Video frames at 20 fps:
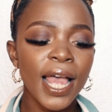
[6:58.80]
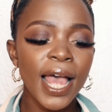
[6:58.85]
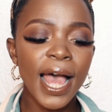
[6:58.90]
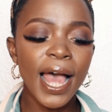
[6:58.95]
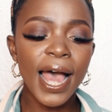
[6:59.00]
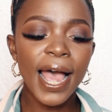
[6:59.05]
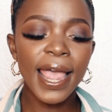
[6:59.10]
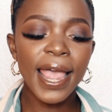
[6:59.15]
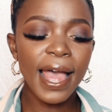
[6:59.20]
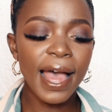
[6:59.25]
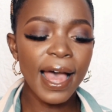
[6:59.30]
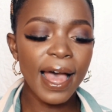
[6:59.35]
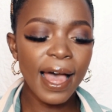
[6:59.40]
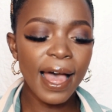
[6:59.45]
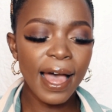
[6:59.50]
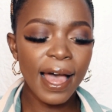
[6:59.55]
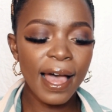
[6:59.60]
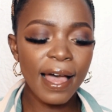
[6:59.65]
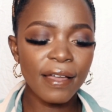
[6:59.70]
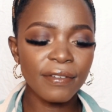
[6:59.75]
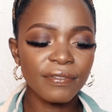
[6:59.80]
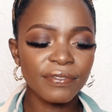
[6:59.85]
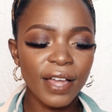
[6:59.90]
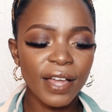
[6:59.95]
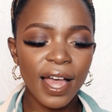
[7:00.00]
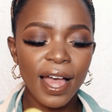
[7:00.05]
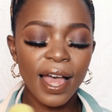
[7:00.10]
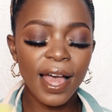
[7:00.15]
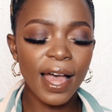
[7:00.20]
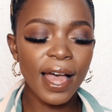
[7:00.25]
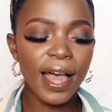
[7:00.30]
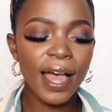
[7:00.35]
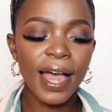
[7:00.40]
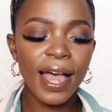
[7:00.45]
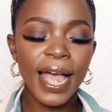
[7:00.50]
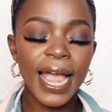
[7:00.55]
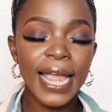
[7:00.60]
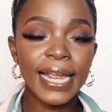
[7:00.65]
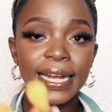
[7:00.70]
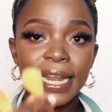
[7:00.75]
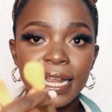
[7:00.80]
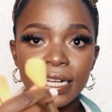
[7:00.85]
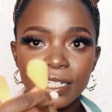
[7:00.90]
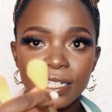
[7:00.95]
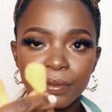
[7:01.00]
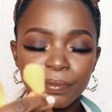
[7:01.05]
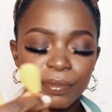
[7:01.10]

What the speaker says: I have a highlighting